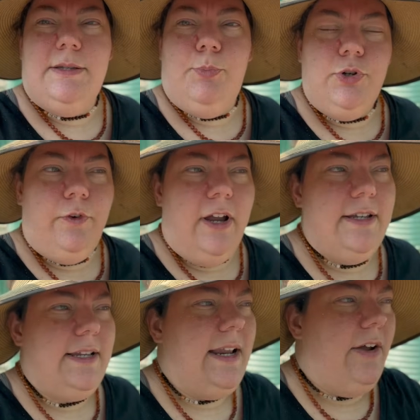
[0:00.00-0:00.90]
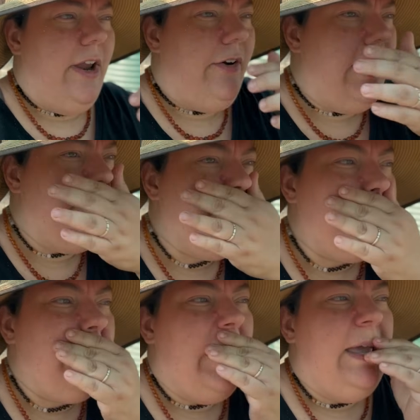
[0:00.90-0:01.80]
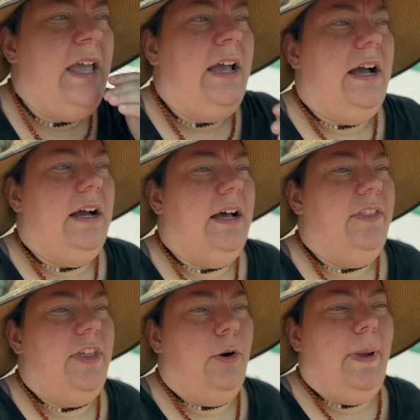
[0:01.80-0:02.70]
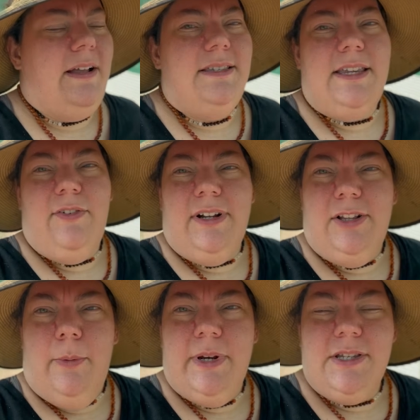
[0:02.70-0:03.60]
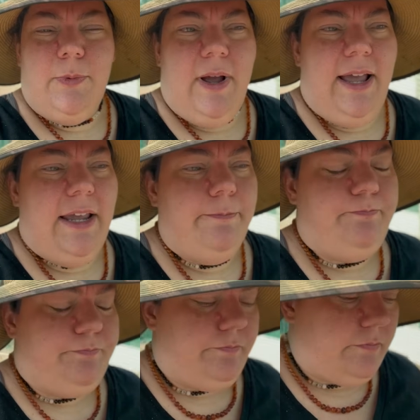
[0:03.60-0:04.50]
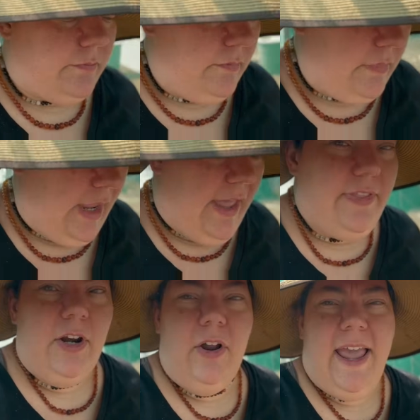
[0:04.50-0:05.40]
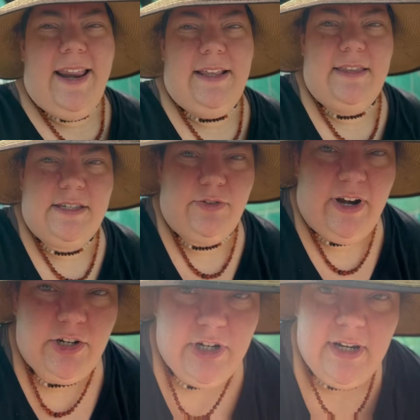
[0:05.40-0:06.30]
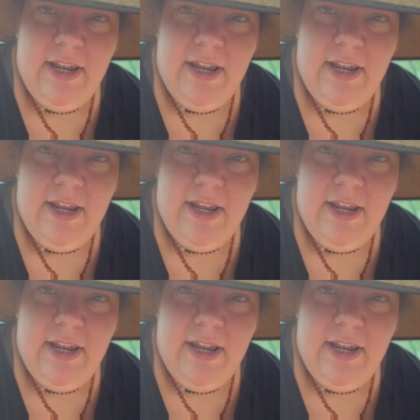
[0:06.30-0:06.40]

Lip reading: bushfires in our area. They're about 7 kilometers away, and they're not heading this direction.